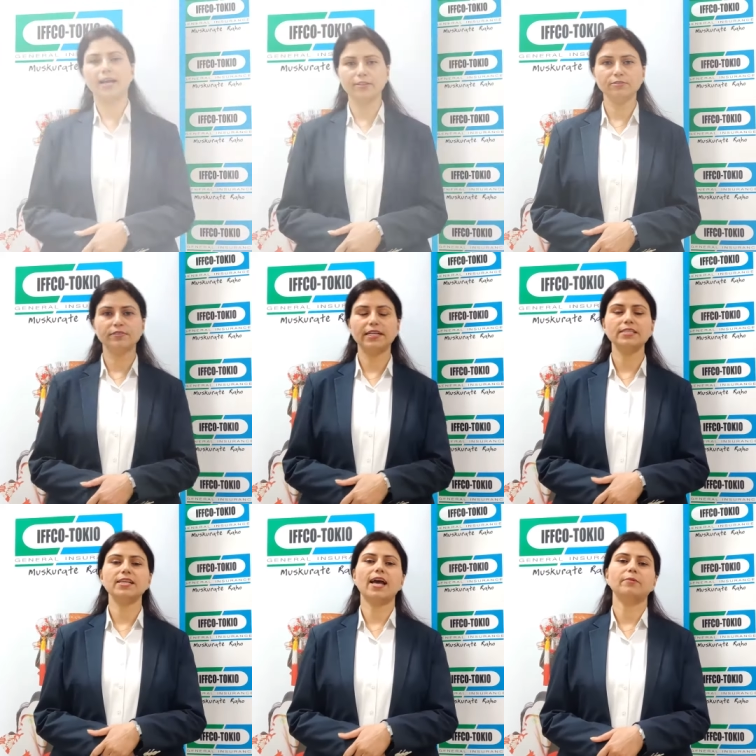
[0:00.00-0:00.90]
Hello
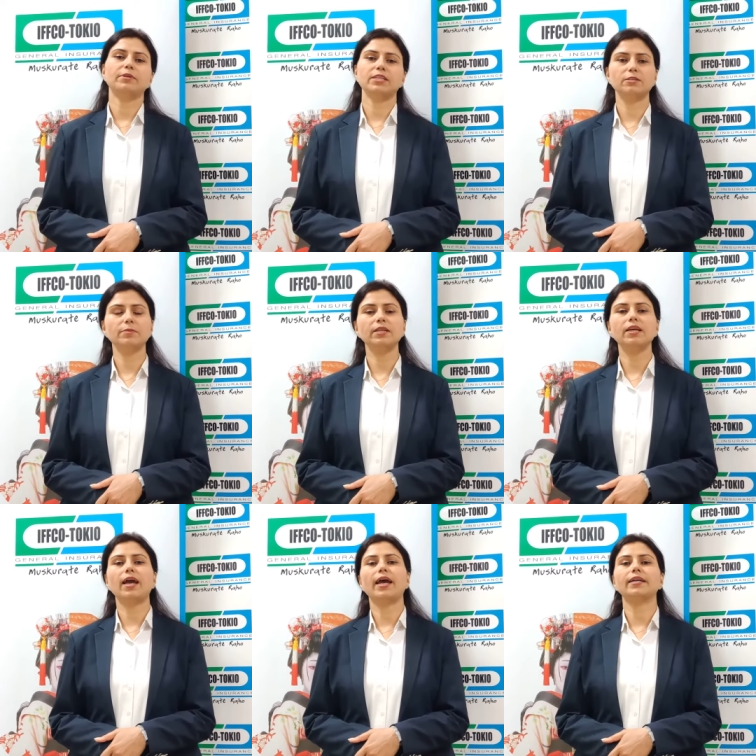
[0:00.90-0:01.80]
friends, I am Rashmi
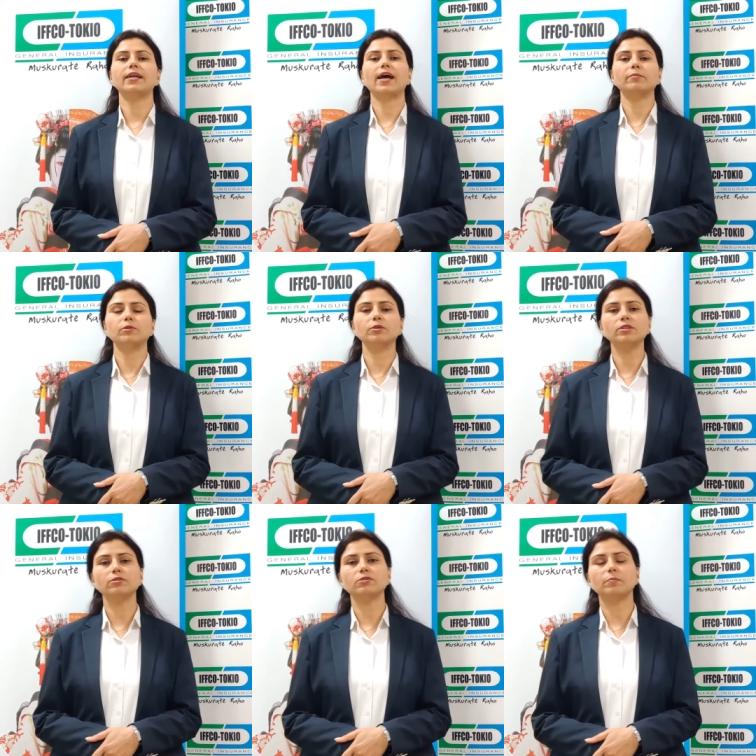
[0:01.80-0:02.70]
and I am
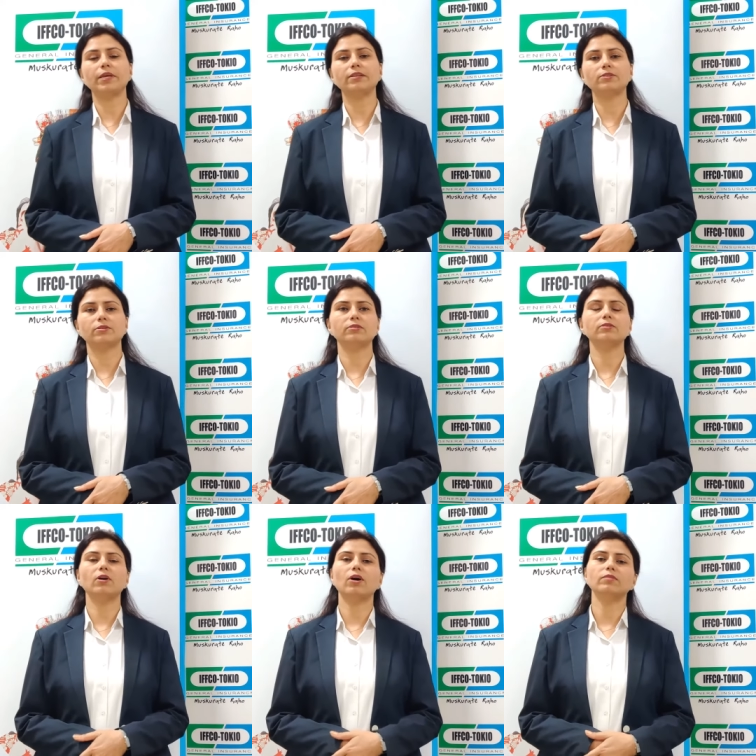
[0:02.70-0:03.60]
going to speak to you
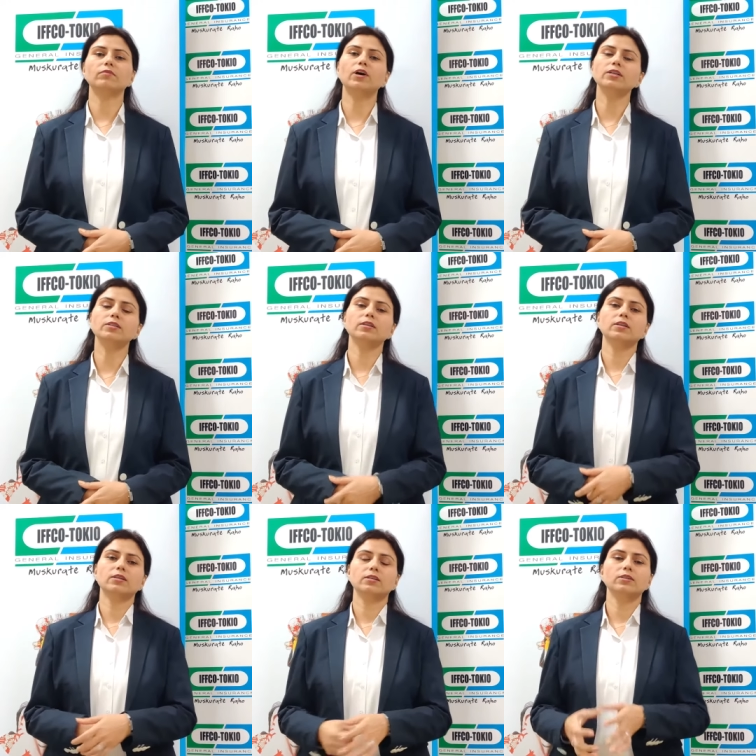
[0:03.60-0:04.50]
on what
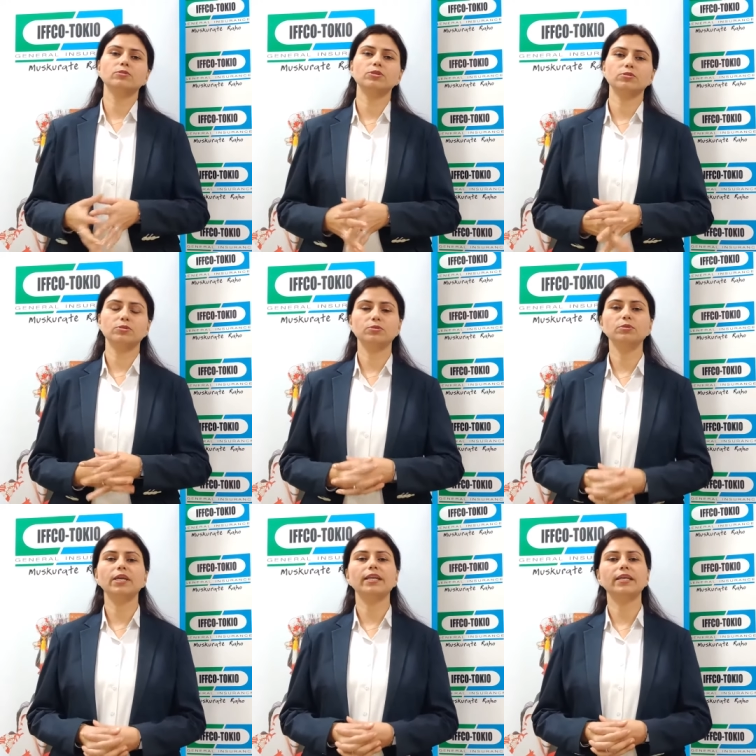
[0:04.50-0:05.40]
you should
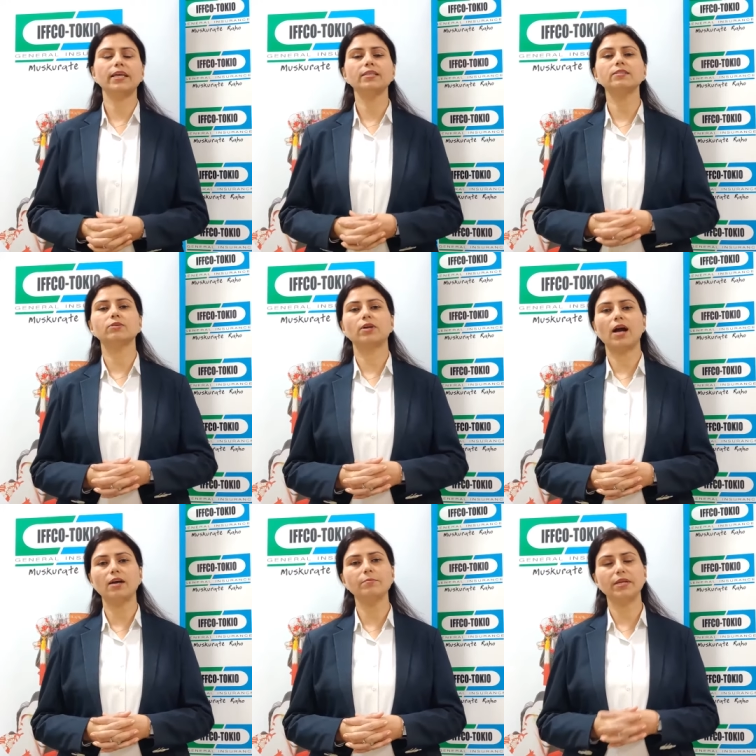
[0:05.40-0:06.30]
do in case your
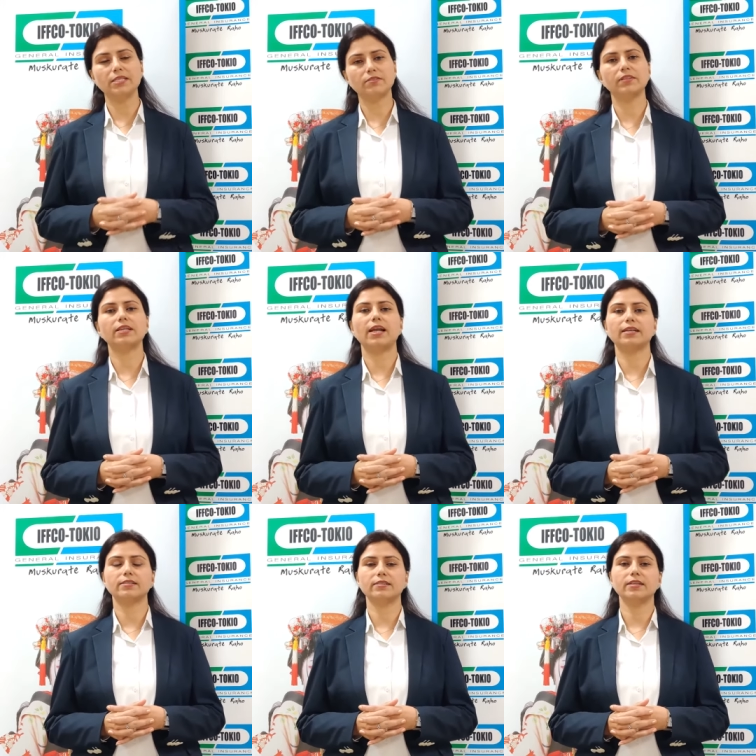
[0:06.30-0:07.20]
car meets with an
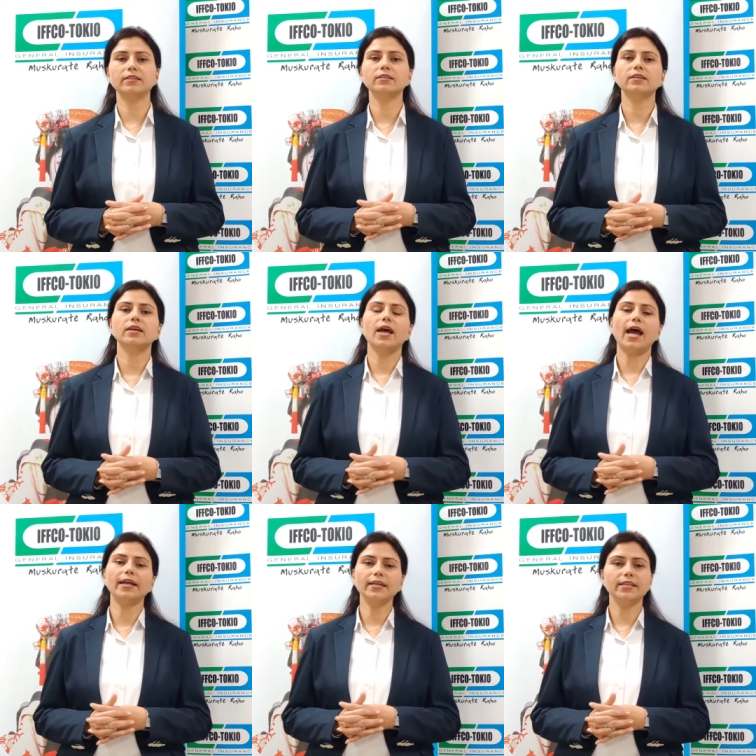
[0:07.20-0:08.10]
accident
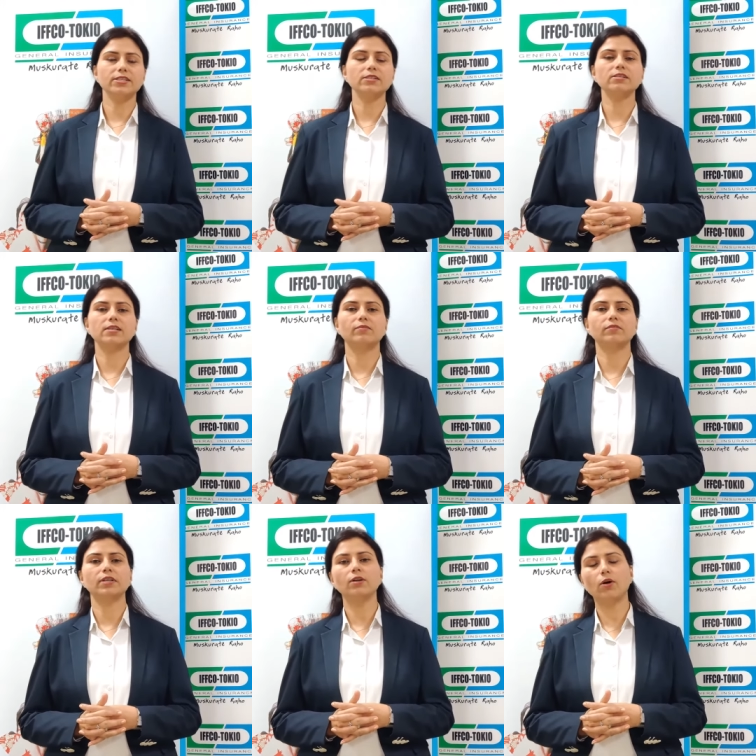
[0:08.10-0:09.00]
and injures
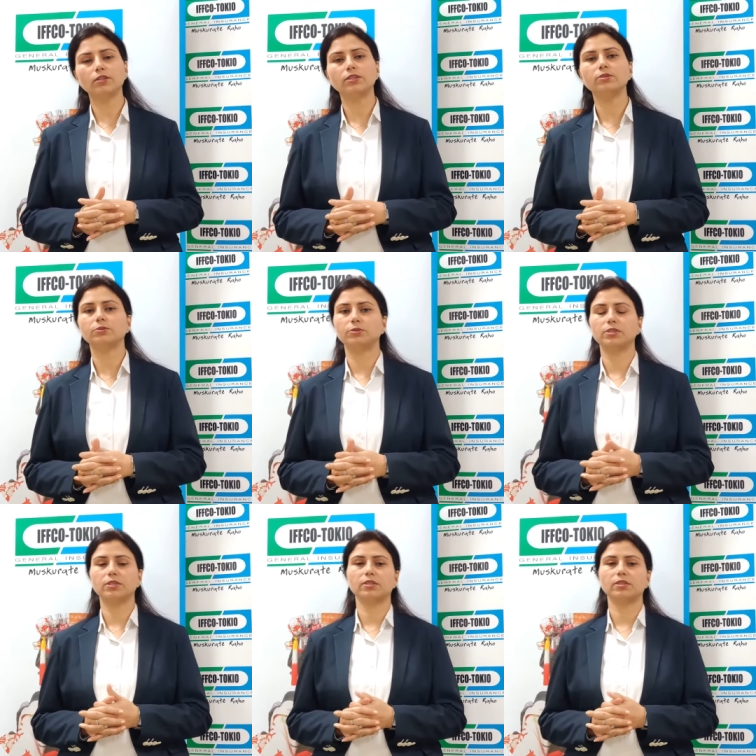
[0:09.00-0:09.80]
someone on the road.